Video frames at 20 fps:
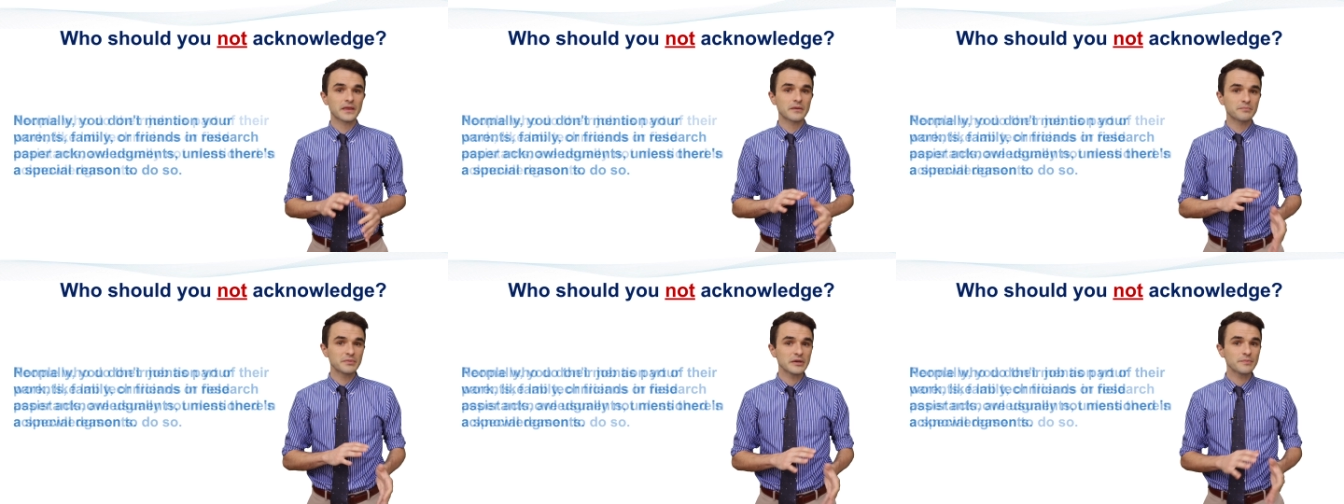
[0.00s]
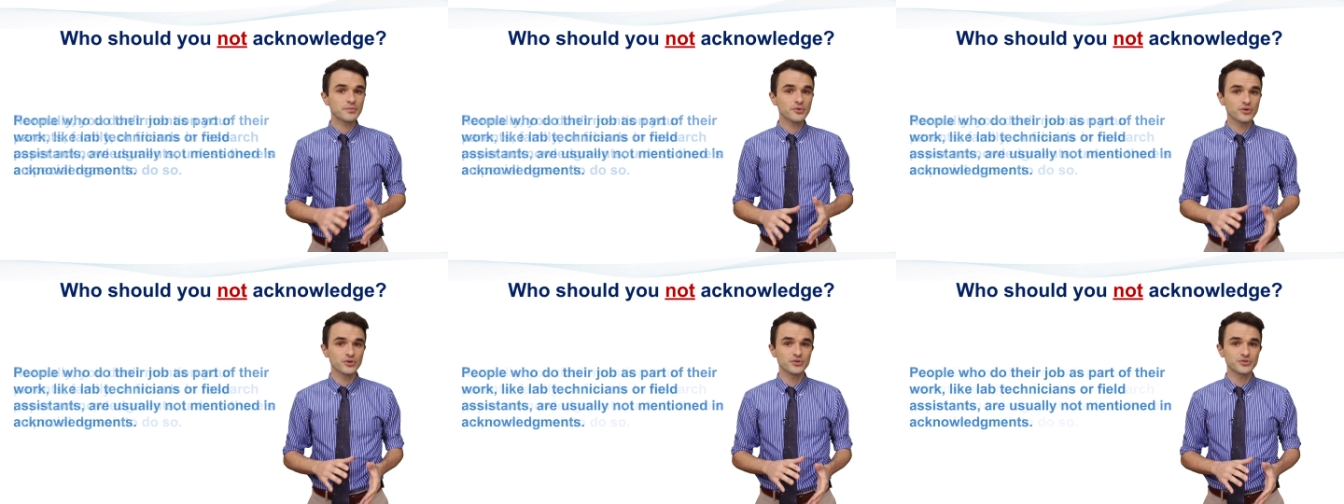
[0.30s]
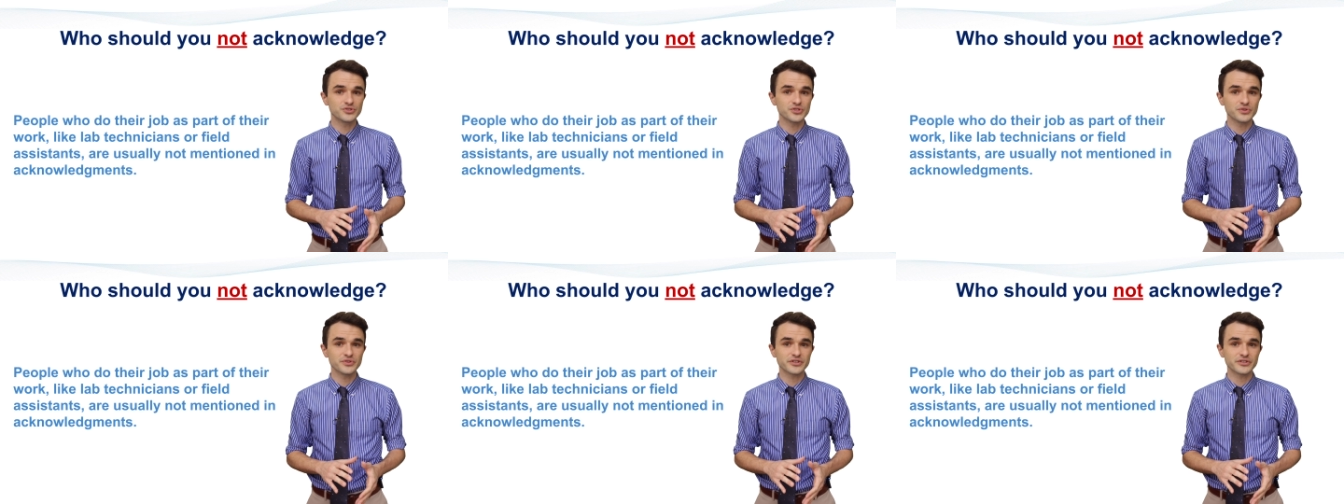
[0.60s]
People who
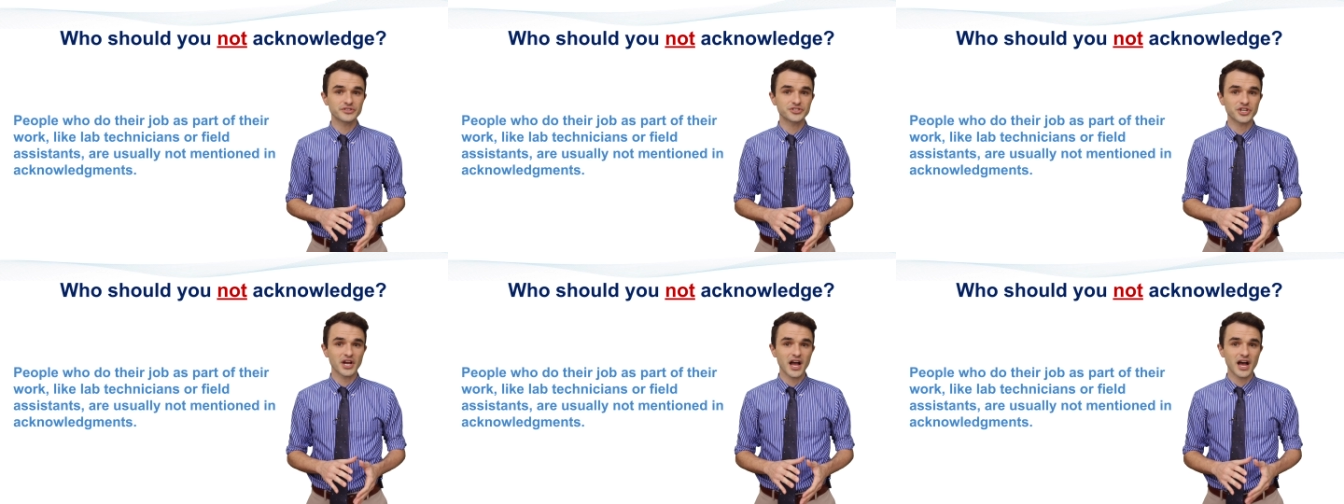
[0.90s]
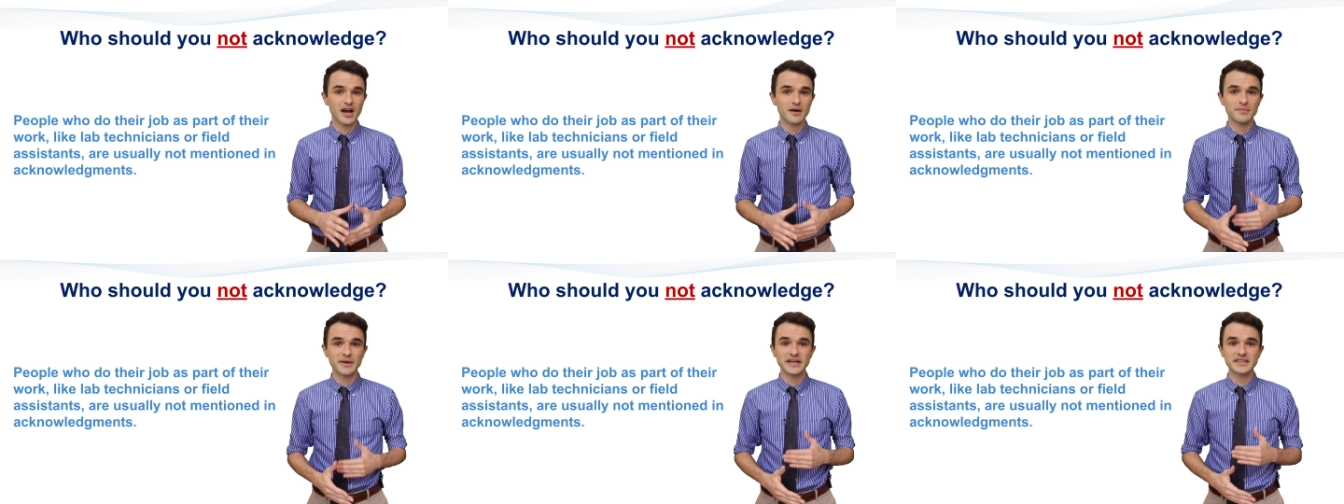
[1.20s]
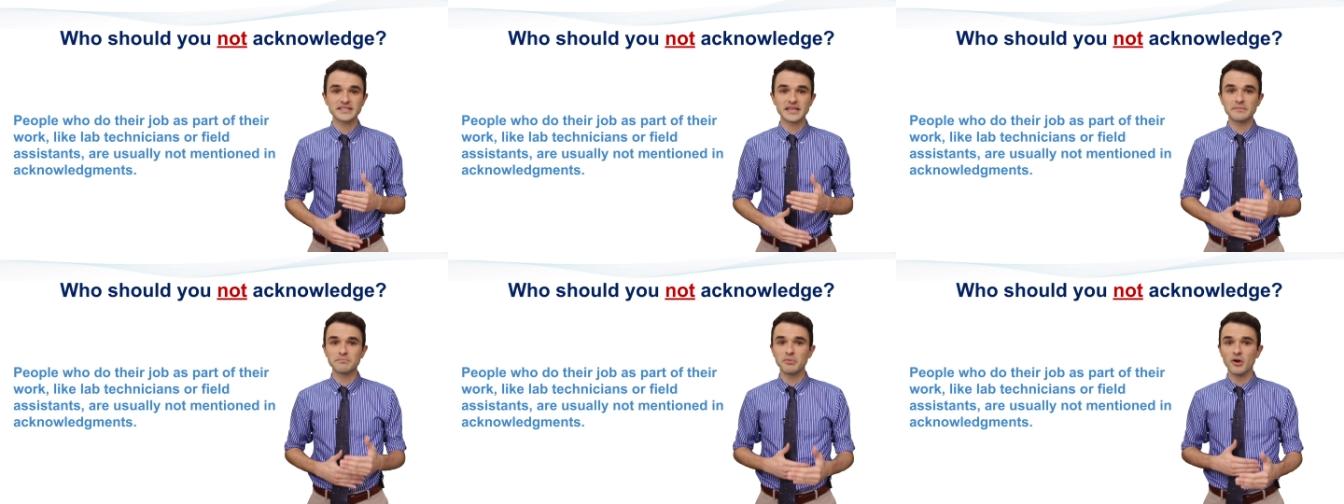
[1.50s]
do their job
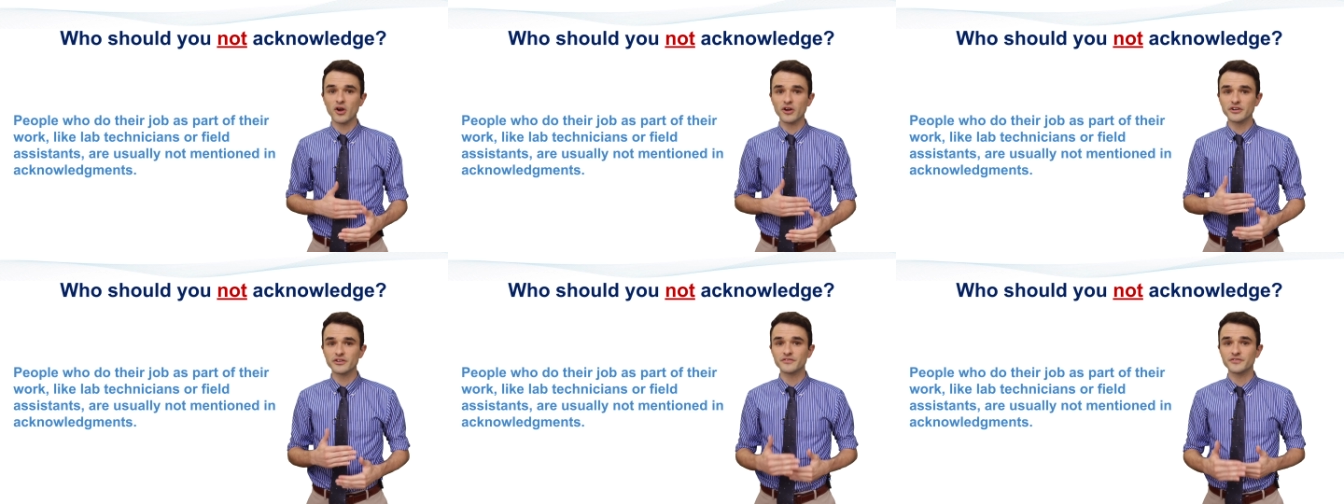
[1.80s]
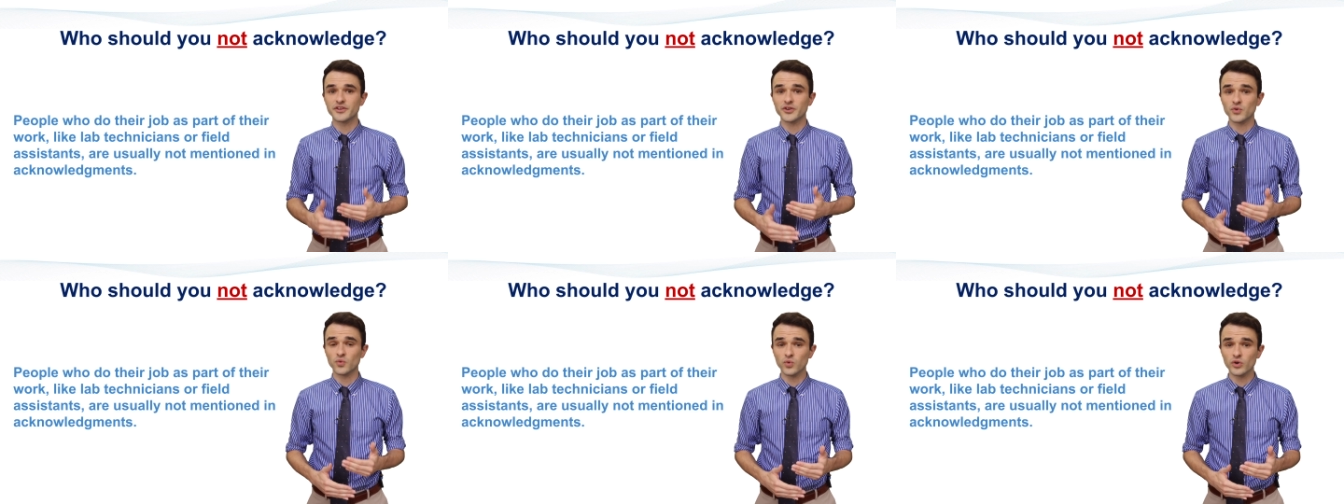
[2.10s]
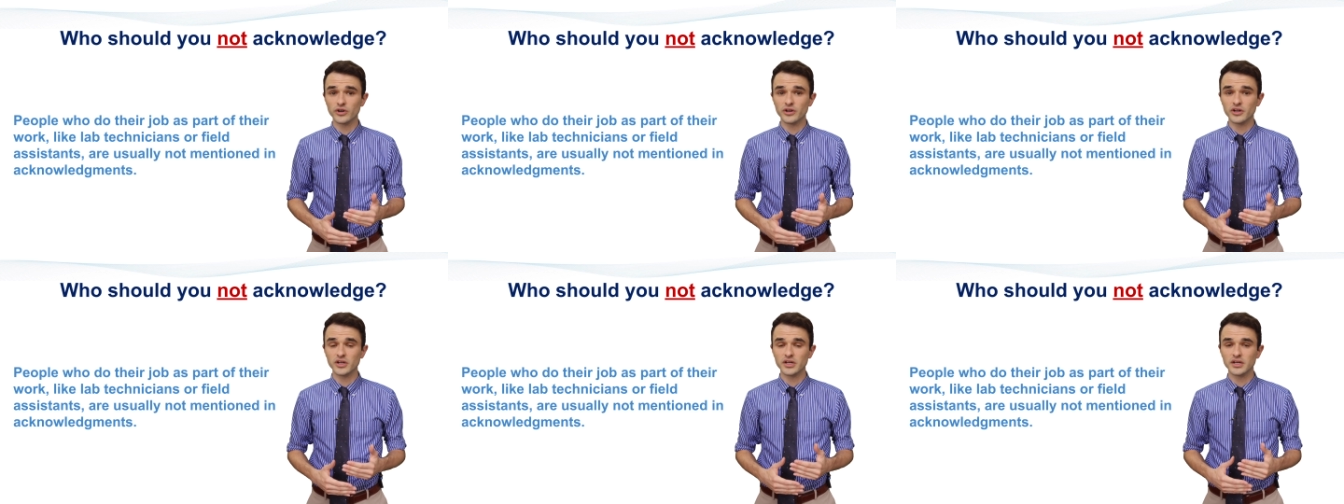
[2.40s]
as a part of their
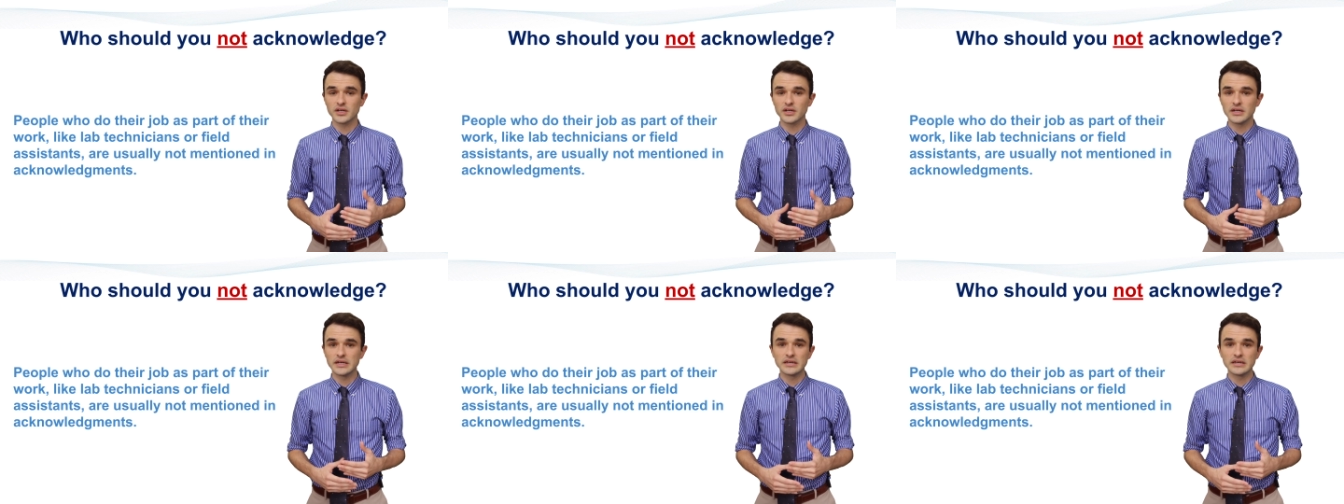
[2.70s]
work,